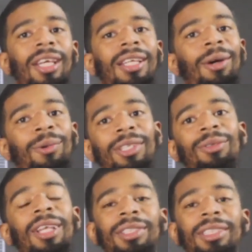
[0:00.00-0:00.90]
Now, when you
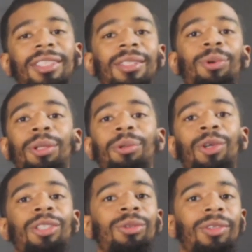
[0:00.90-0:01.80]
love it to the point where
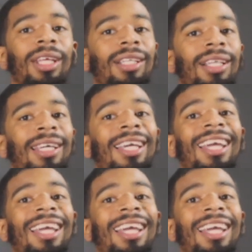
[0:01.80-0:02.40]
you think, like,